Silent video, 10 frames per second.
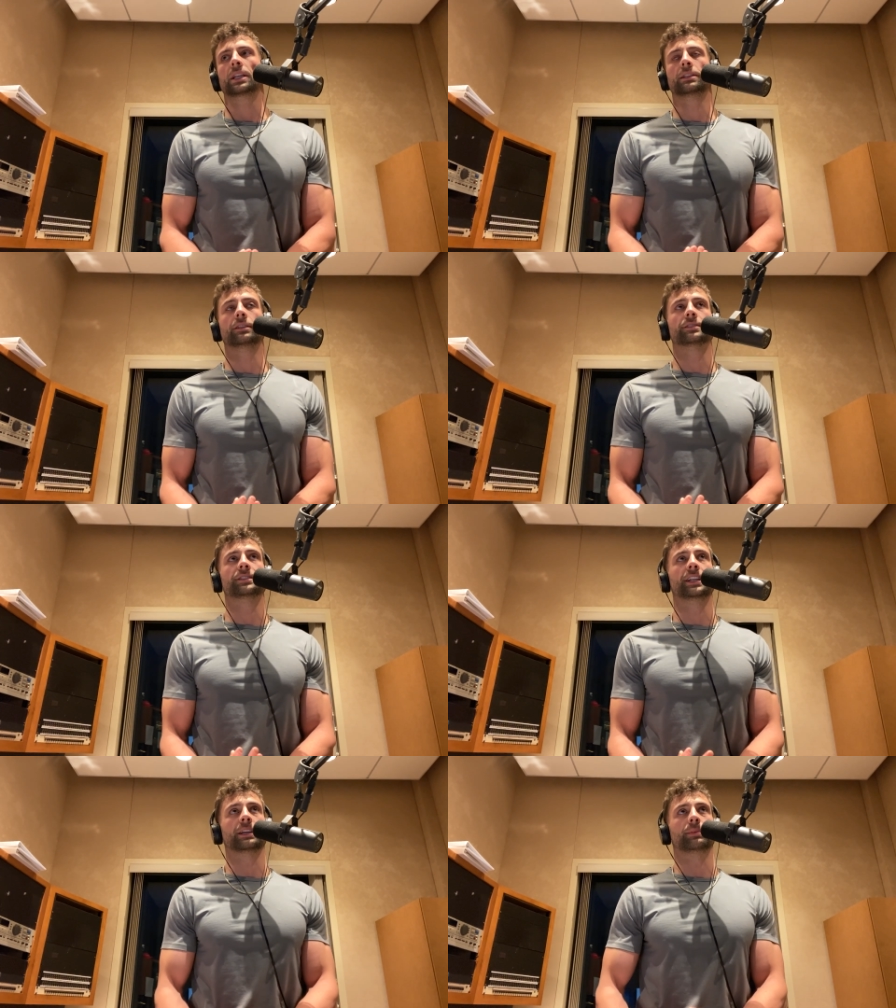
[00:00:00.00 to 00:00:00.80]
A little
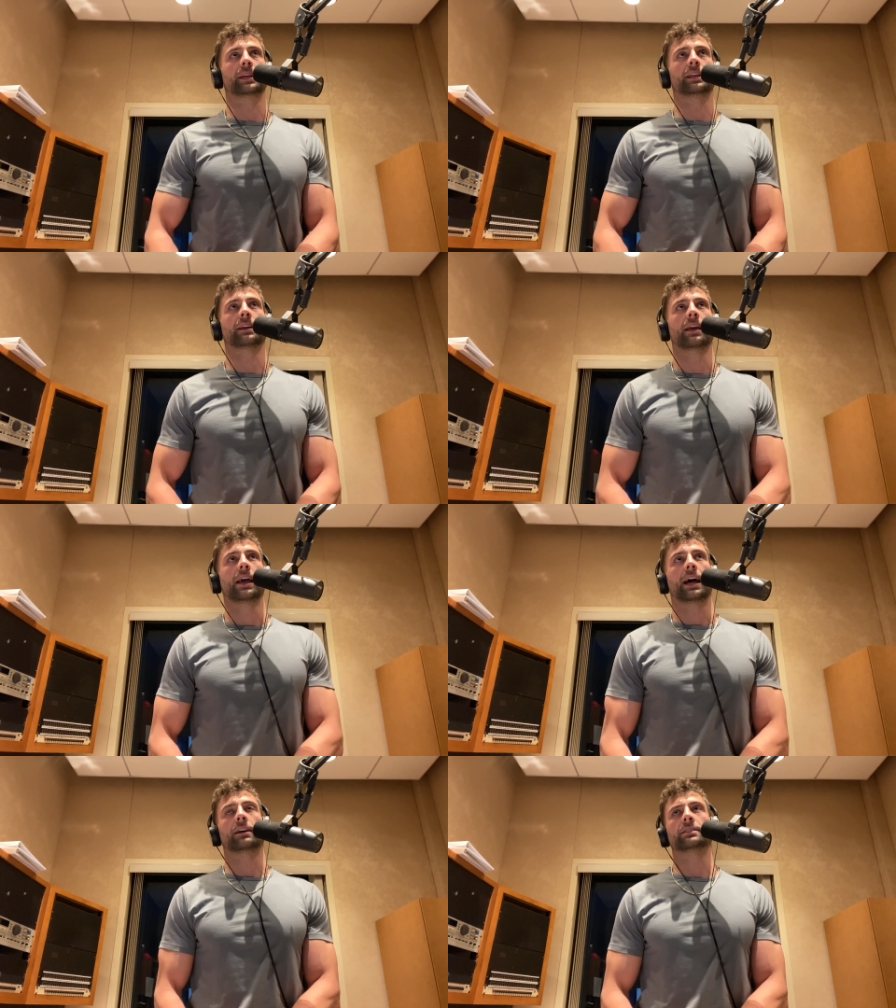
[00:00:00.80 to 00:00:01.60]
sneak peek.
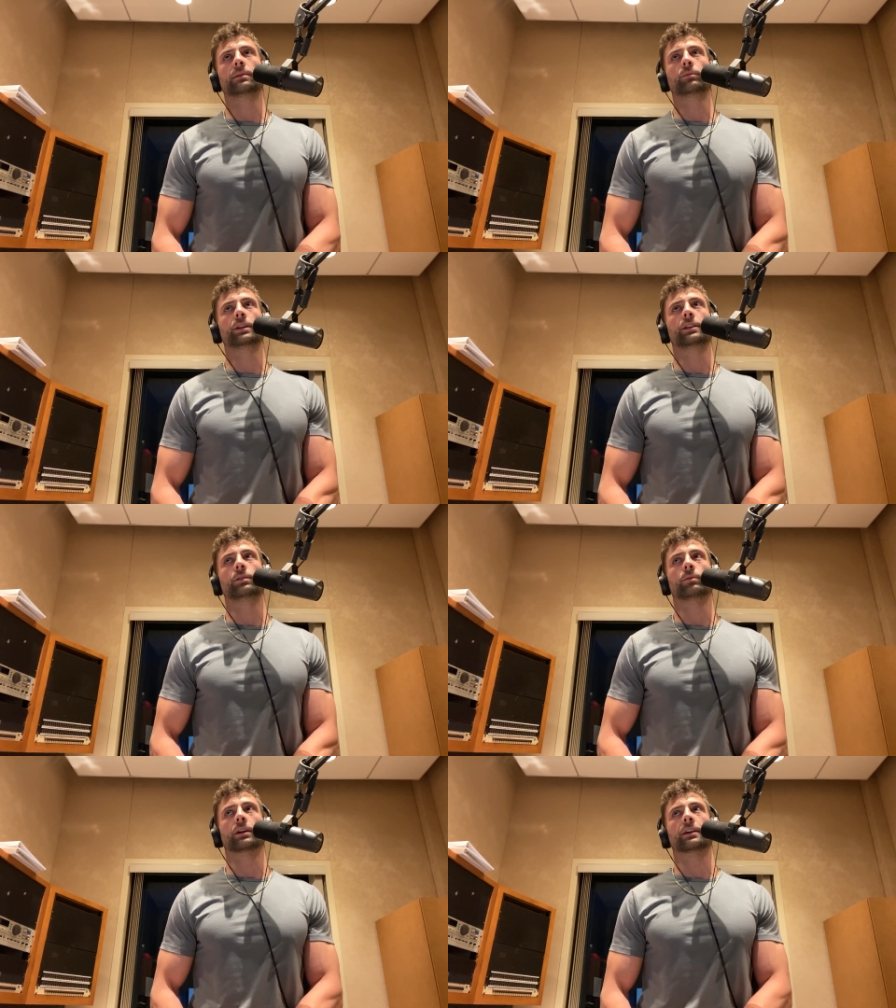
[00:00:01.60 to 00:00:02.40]
How come when
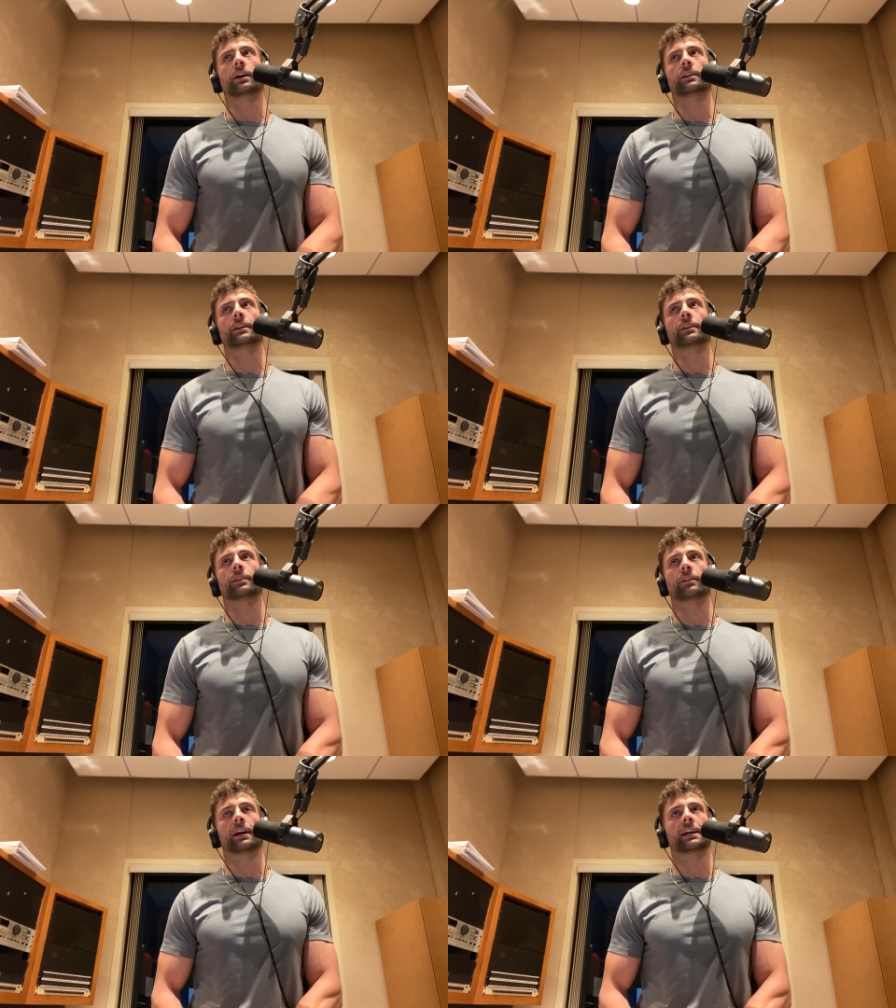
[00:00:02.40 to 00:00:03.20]
you were cutting
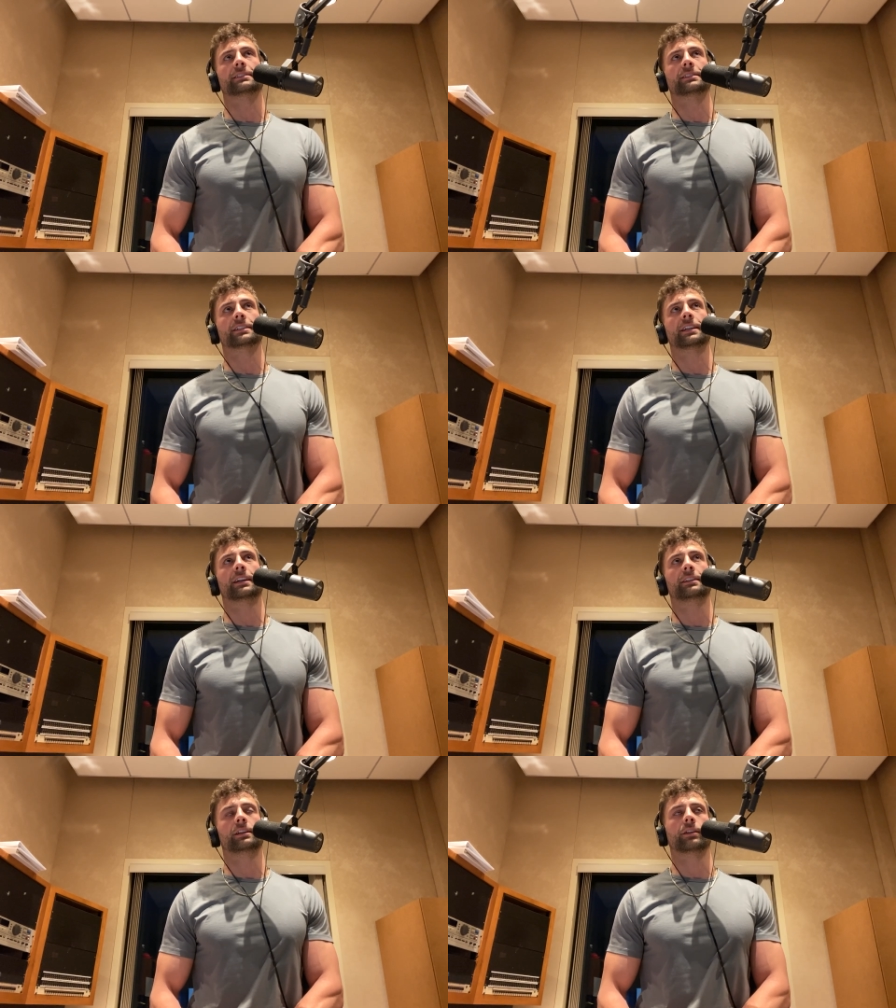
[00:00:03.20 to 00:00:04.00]
your grass as a
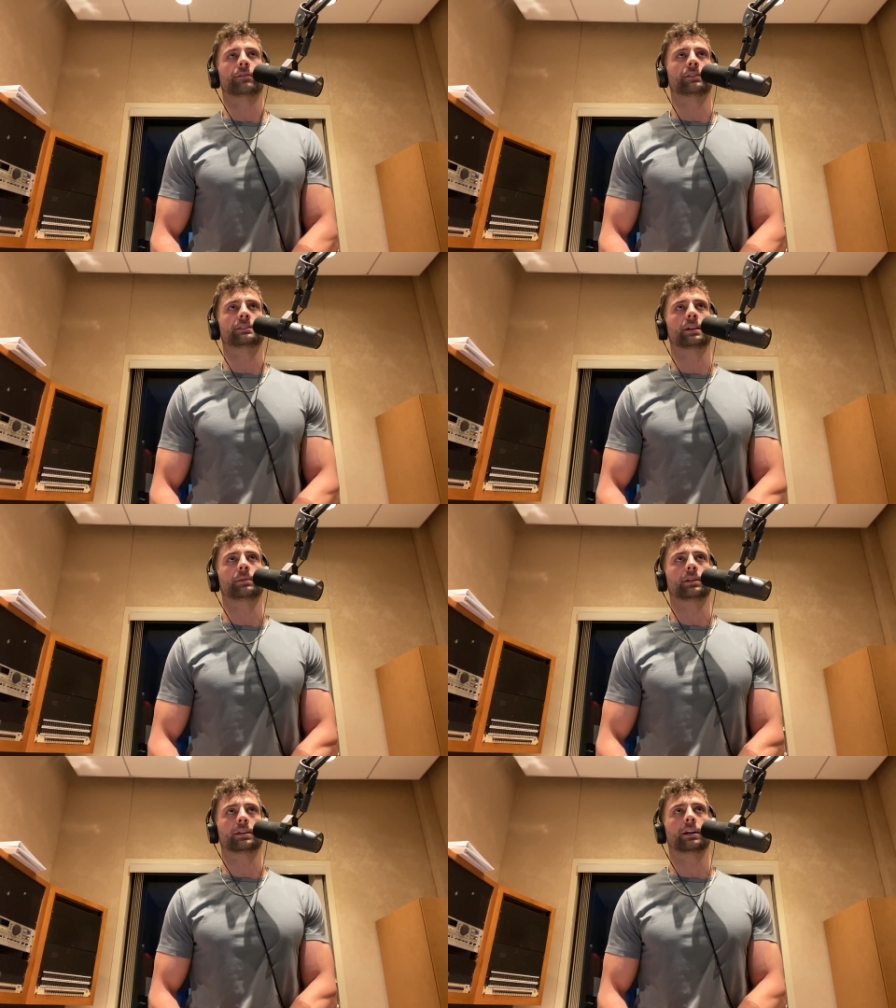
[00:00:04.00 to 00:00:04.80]
kid, you know the first time
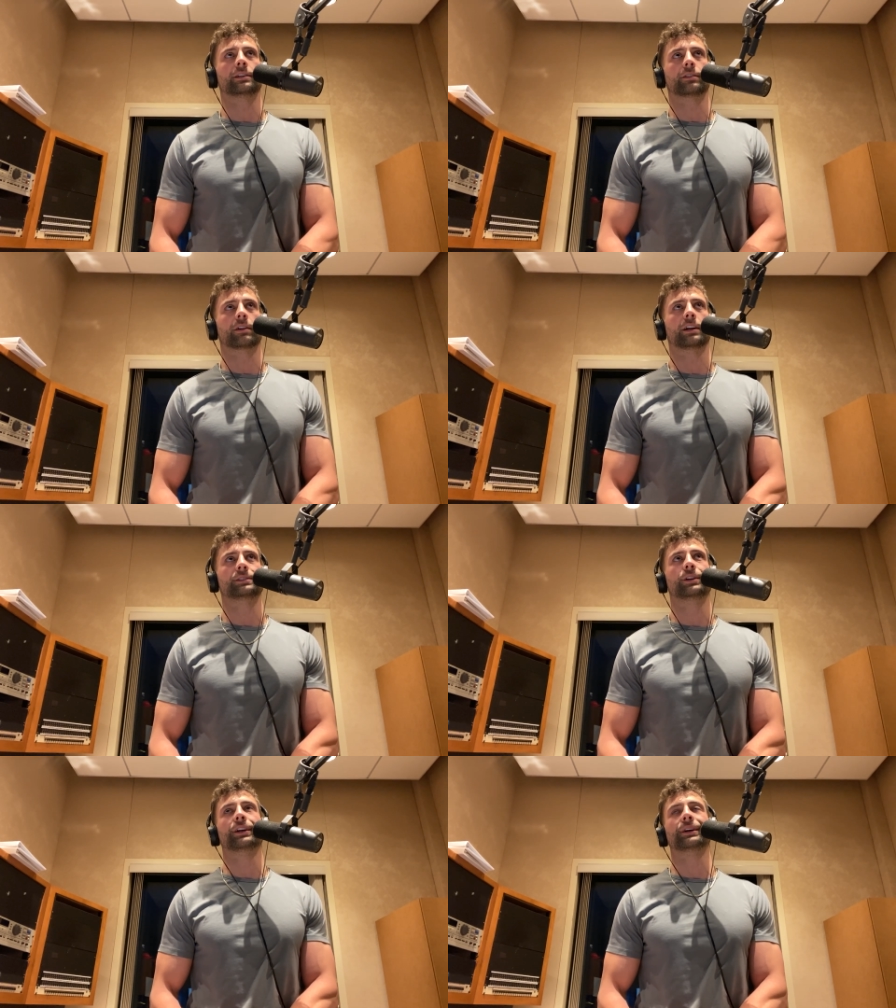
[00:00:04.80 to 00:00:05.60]
you cut your
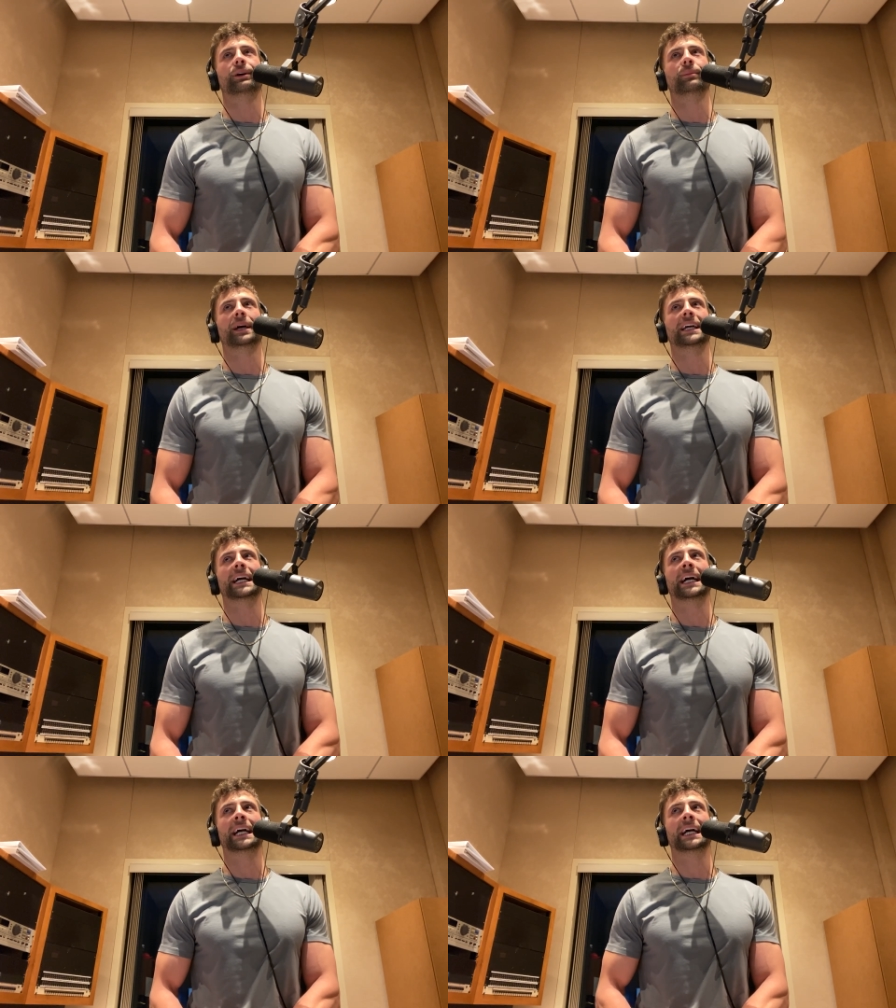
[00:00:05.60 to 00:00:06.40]
grass, you're like, "Oh my
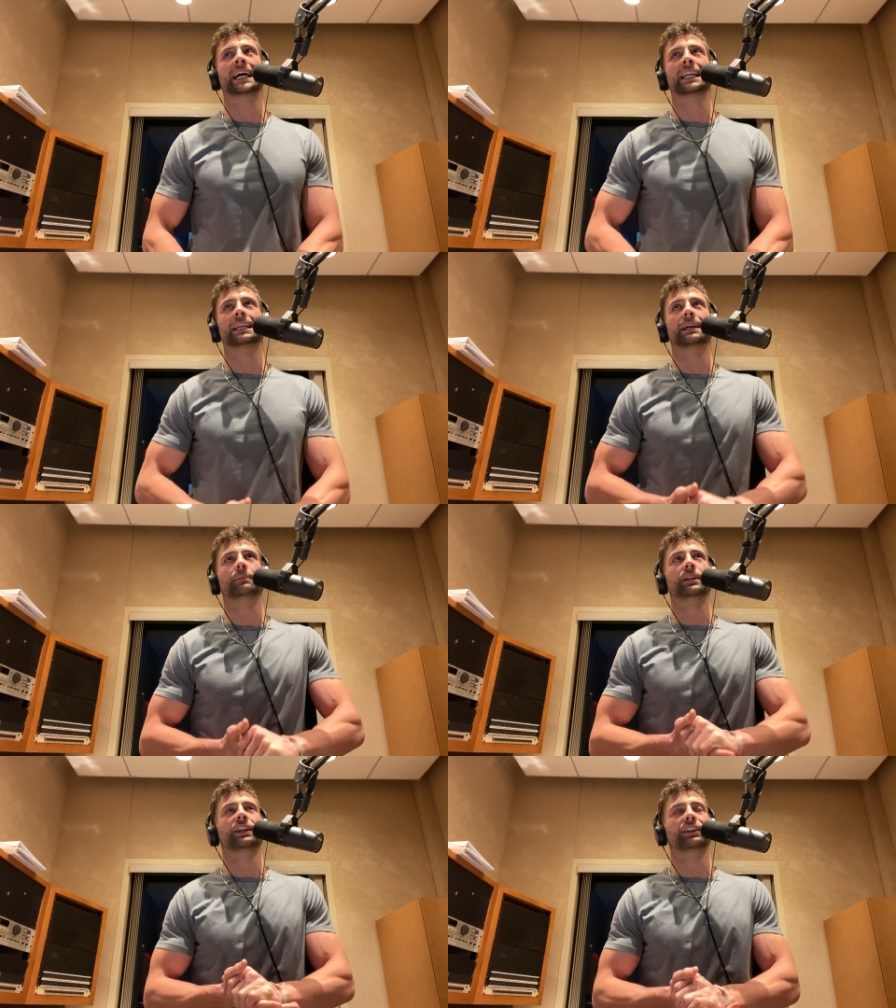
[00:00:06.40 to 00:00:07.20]
god,
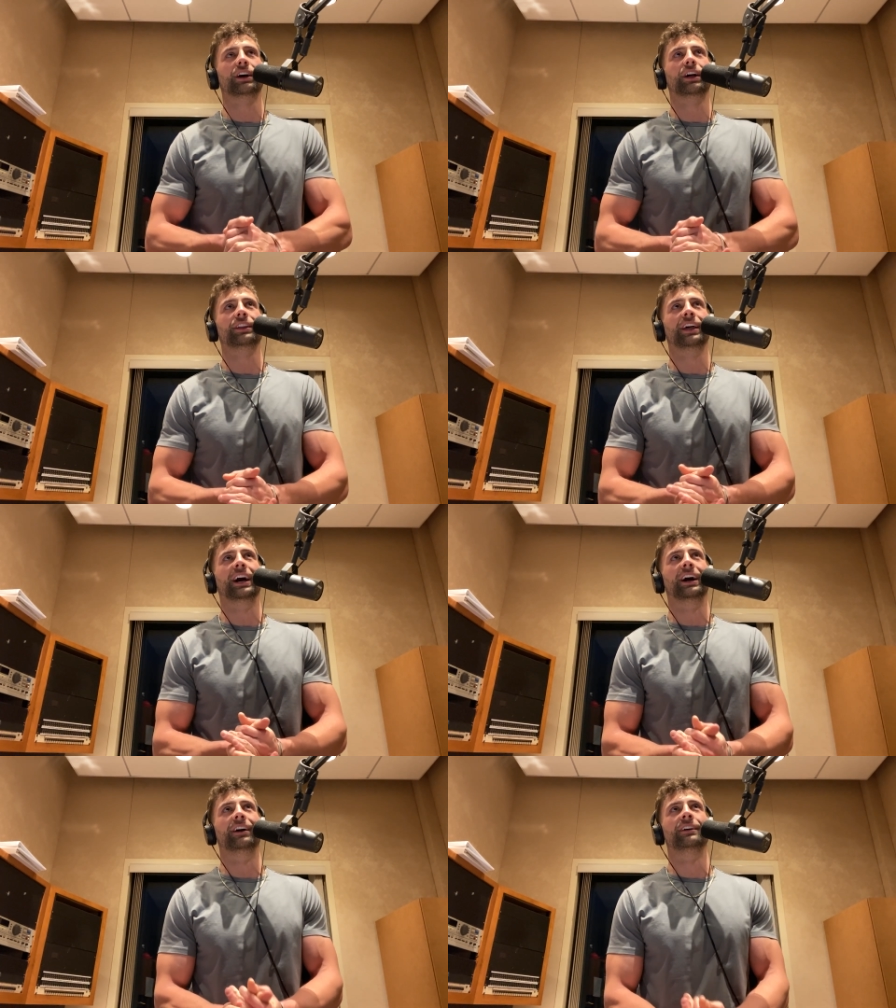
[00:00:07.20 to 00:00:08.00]
I'm an adult
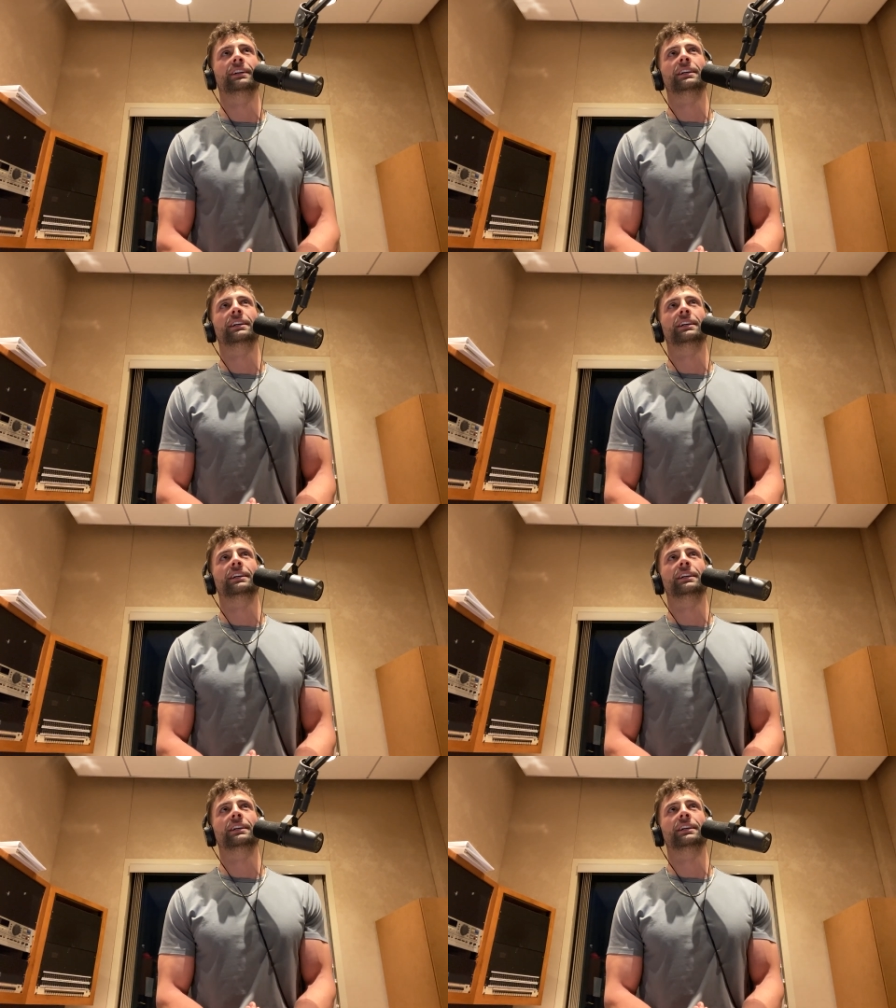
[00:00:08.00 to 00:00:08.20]
now."